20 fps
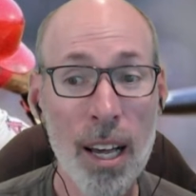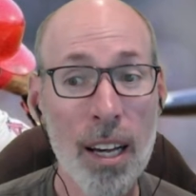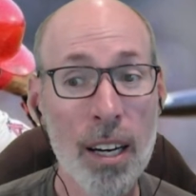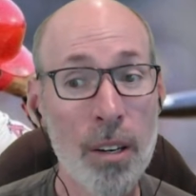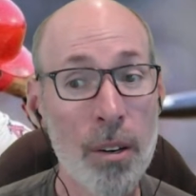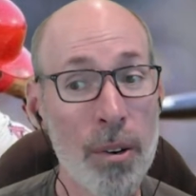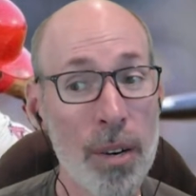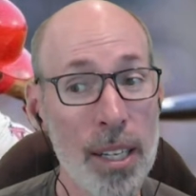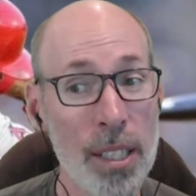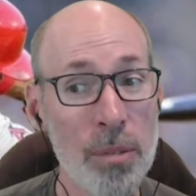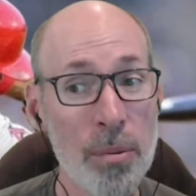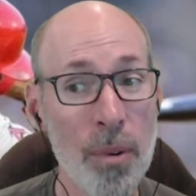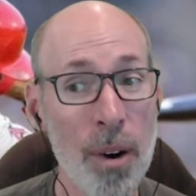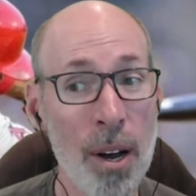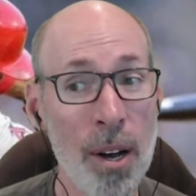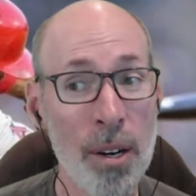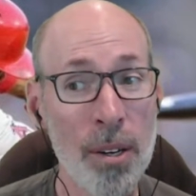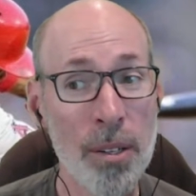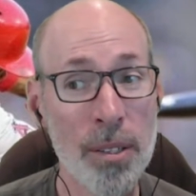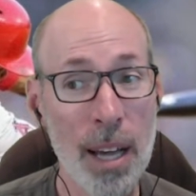Chris
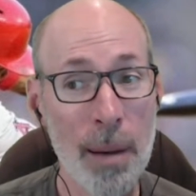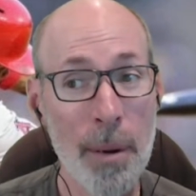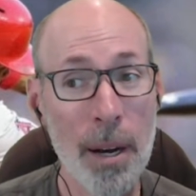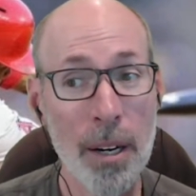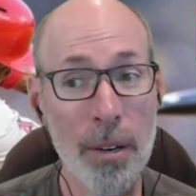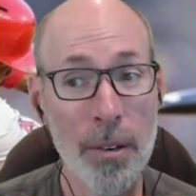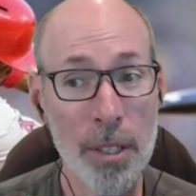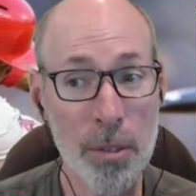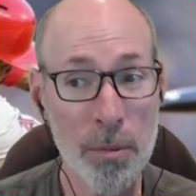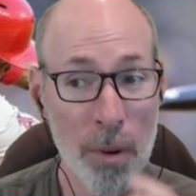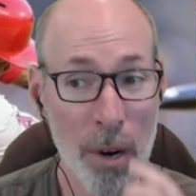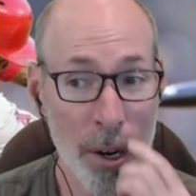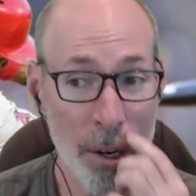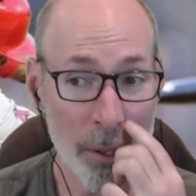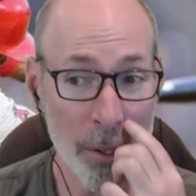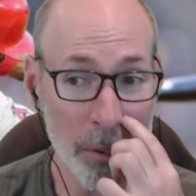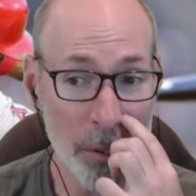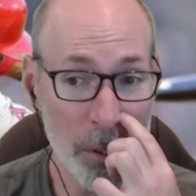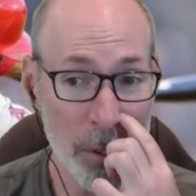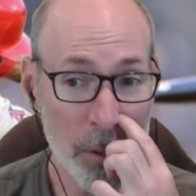Rose. How about Chris
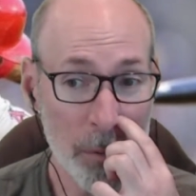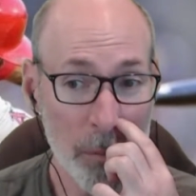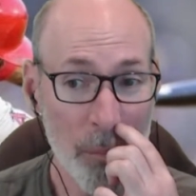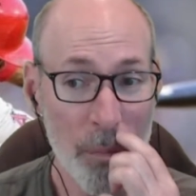Rose?